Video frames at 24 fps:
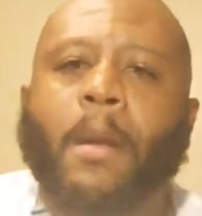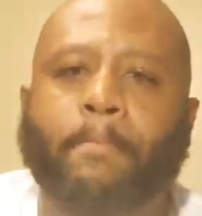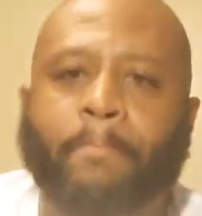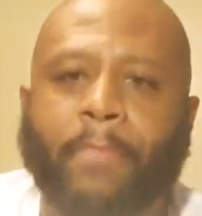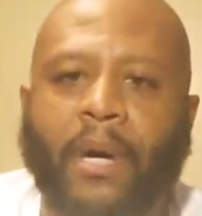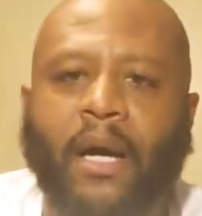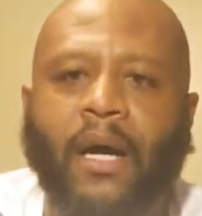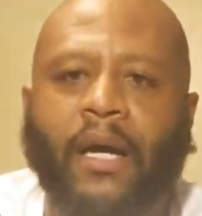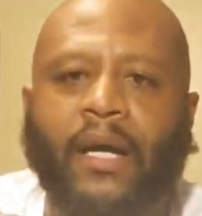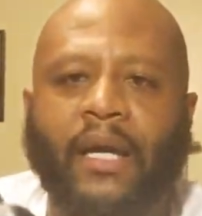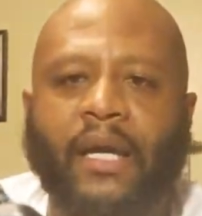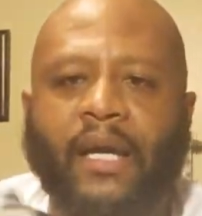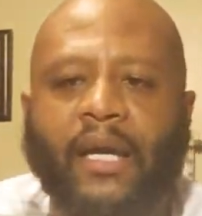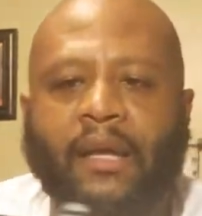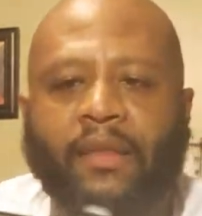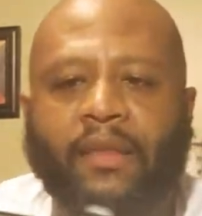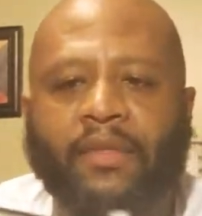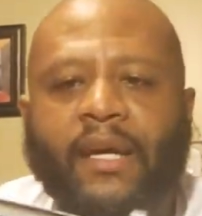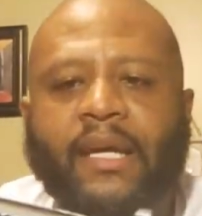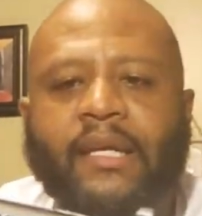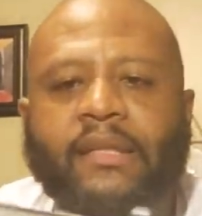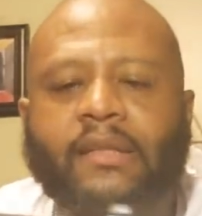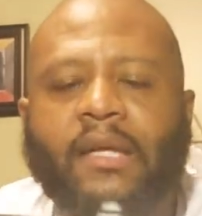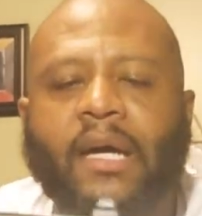But
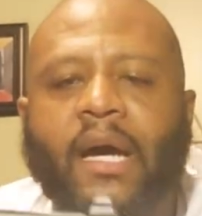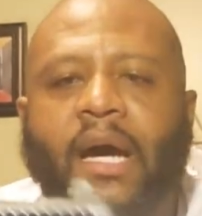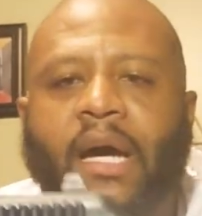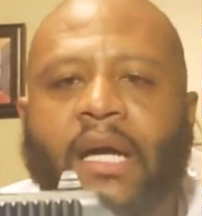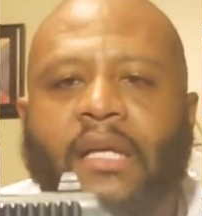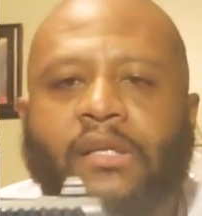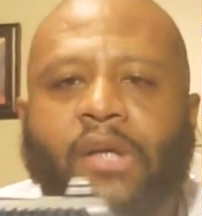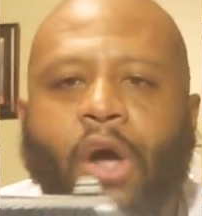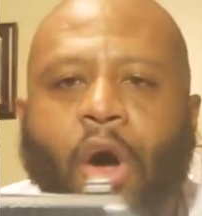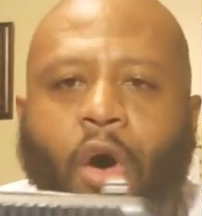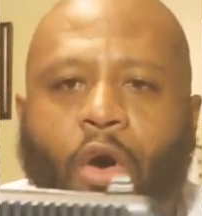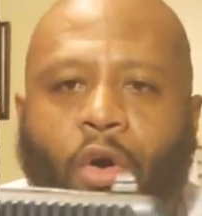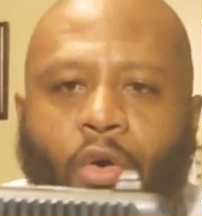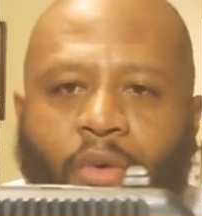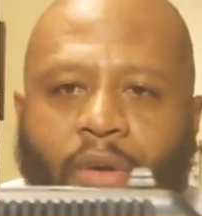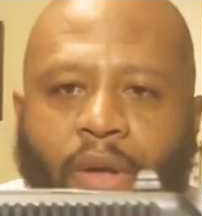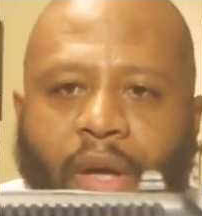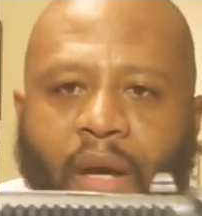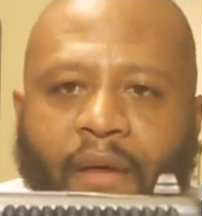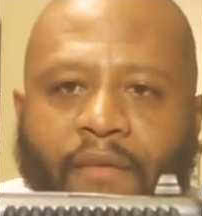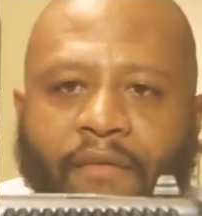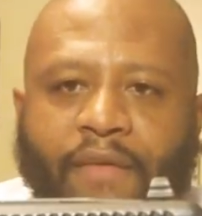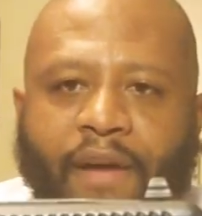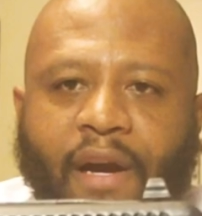again, these guns hold
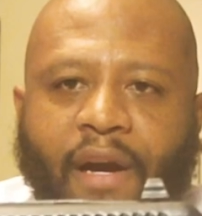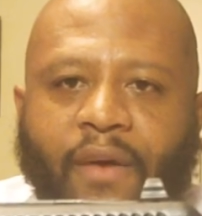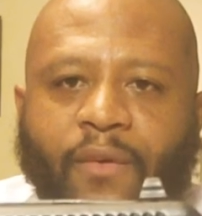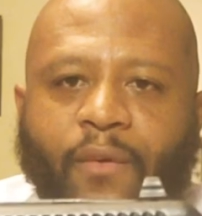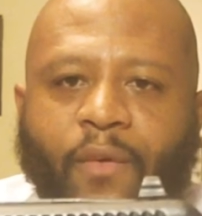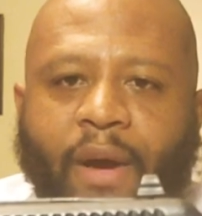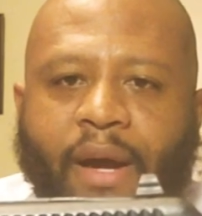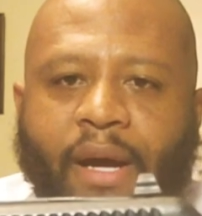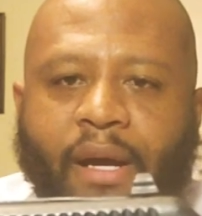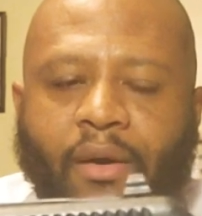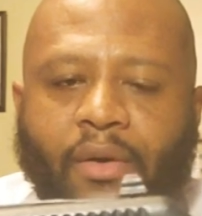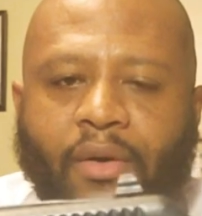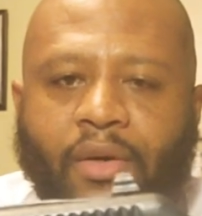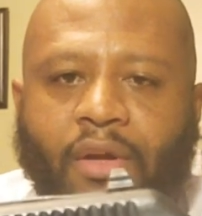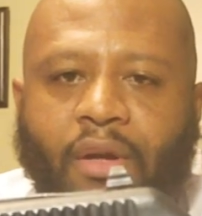up very well.